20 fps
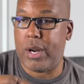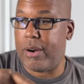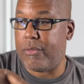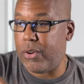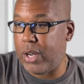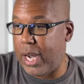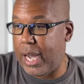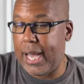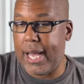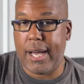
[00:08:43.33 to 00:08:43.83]

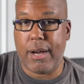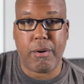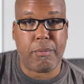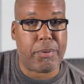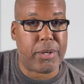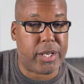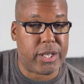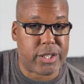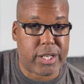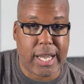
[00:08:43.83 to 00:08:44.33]
every aisle
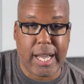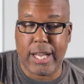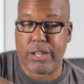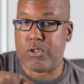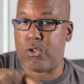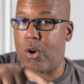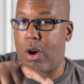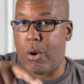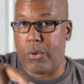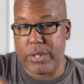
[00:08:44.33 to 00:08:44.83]
because
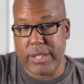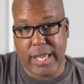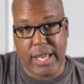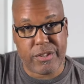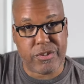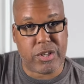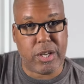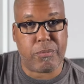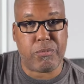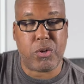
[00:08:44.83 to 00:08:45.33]
Costco always
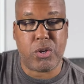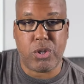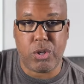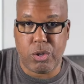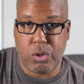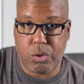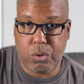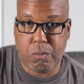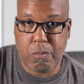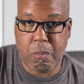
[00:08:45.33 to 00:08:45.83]
has something
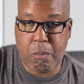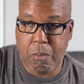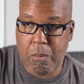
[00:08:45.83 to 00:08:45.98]
new.